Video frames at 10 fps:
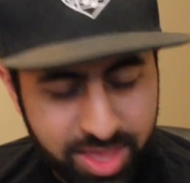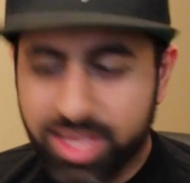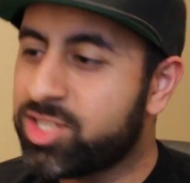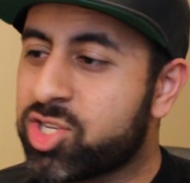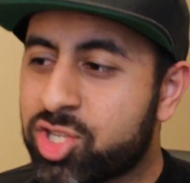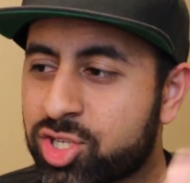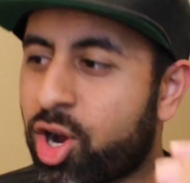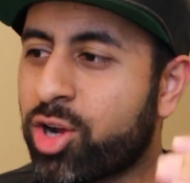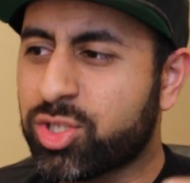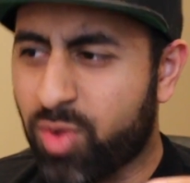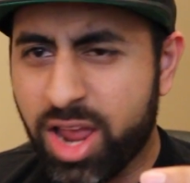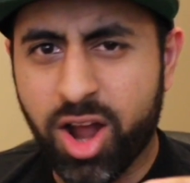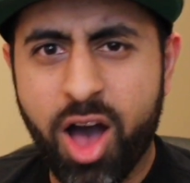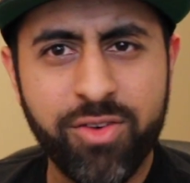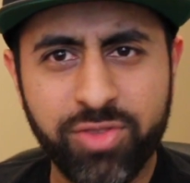They just starts right
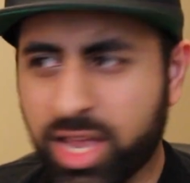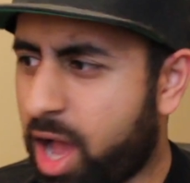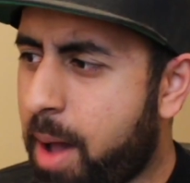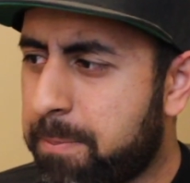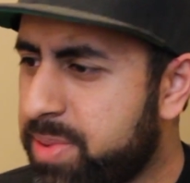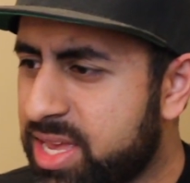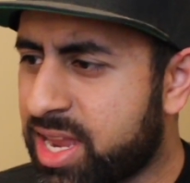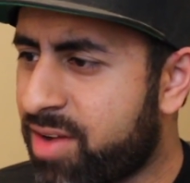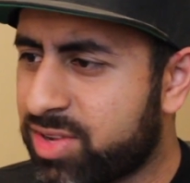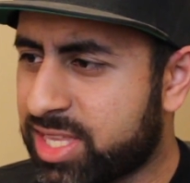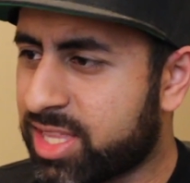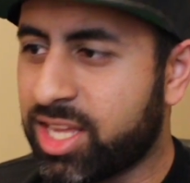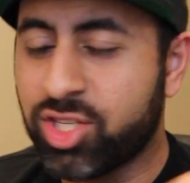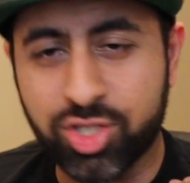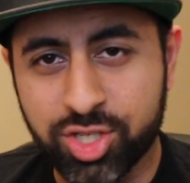off, like upbeat and everything.
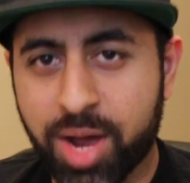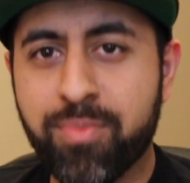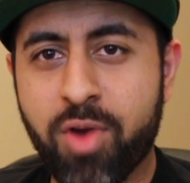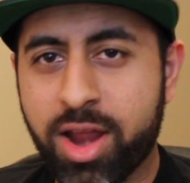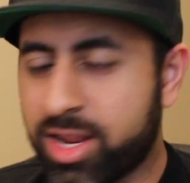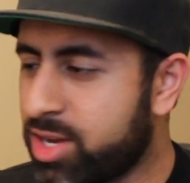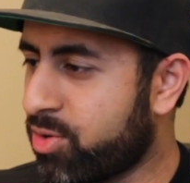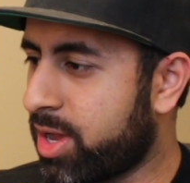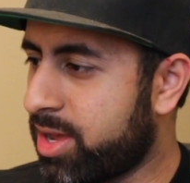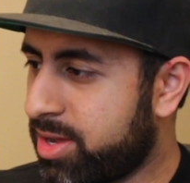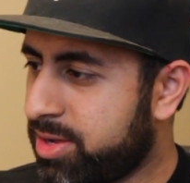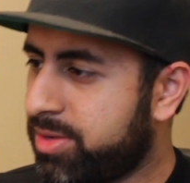They just jump right into it.